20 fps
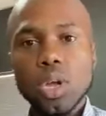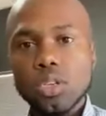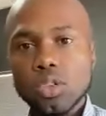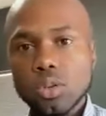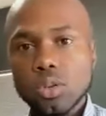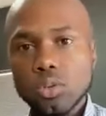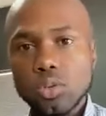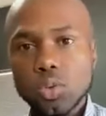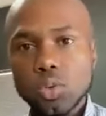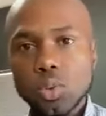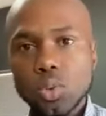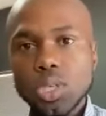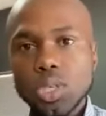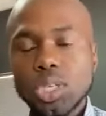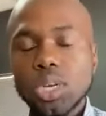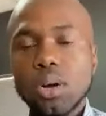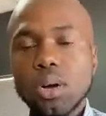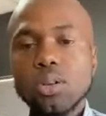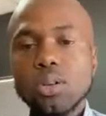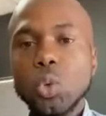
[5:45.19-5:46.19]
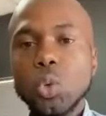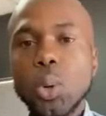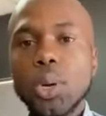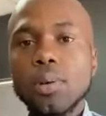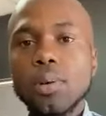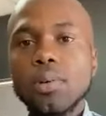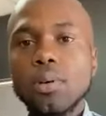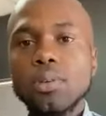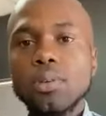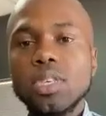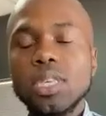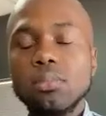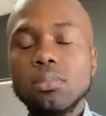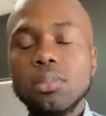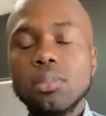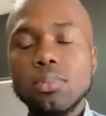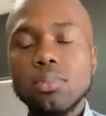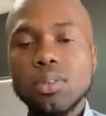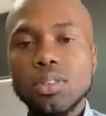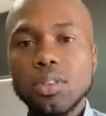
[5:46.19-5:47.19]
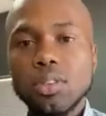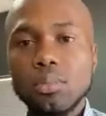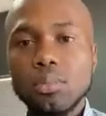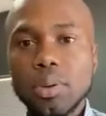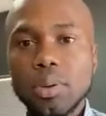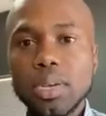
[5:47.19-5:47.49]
So do reach out to one of our team members at